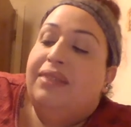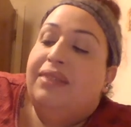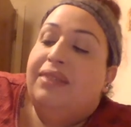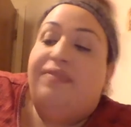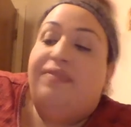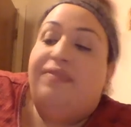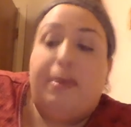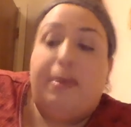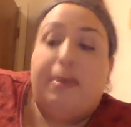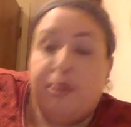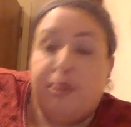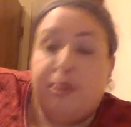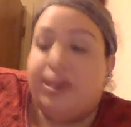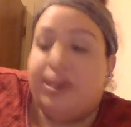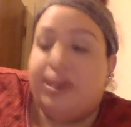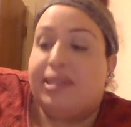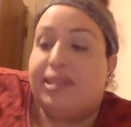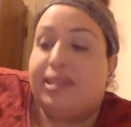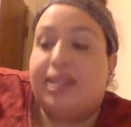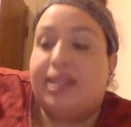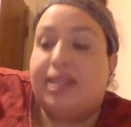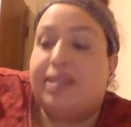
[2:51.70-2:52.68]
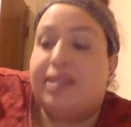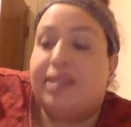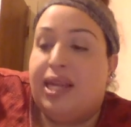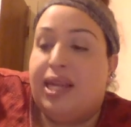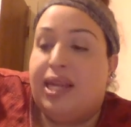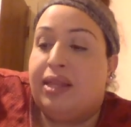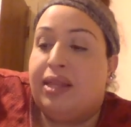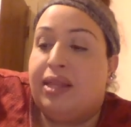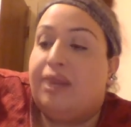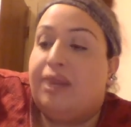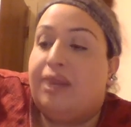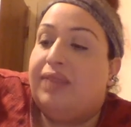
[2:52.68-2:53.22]
February
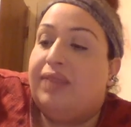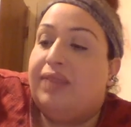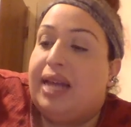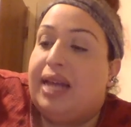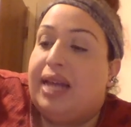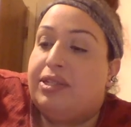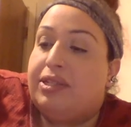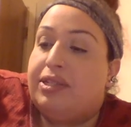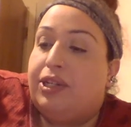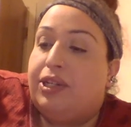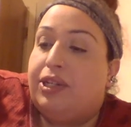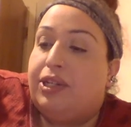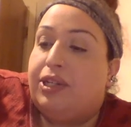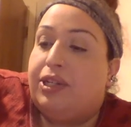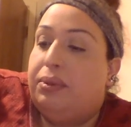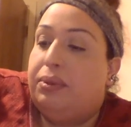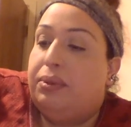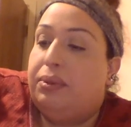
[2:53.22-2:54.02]
16th of last year,